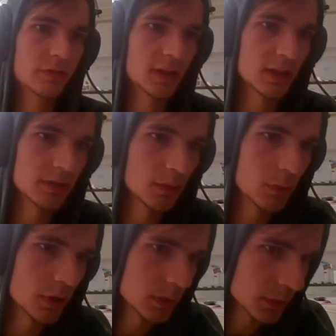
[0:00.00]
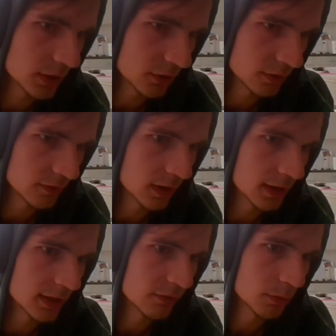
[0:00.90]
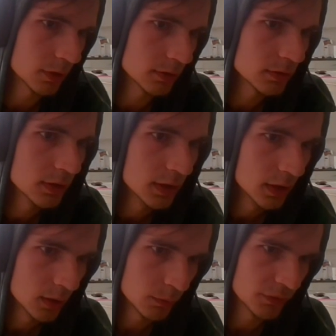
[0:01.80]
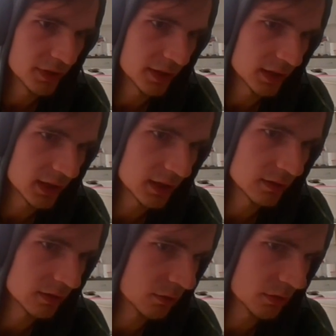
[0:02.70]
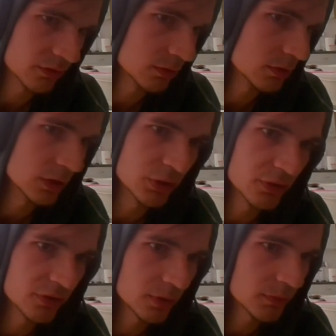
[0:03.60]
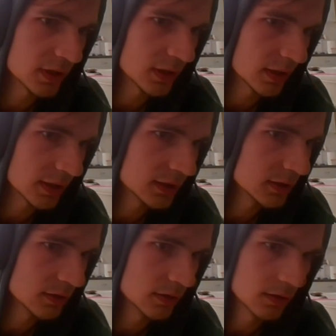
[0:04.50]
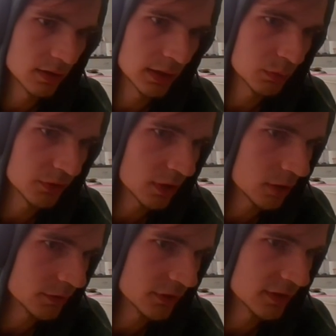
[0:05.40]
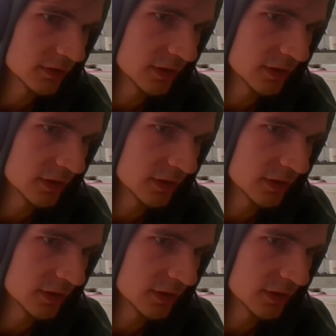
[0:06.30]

taking their money because of the late run. But then again, there was good news or something, like it was obvious that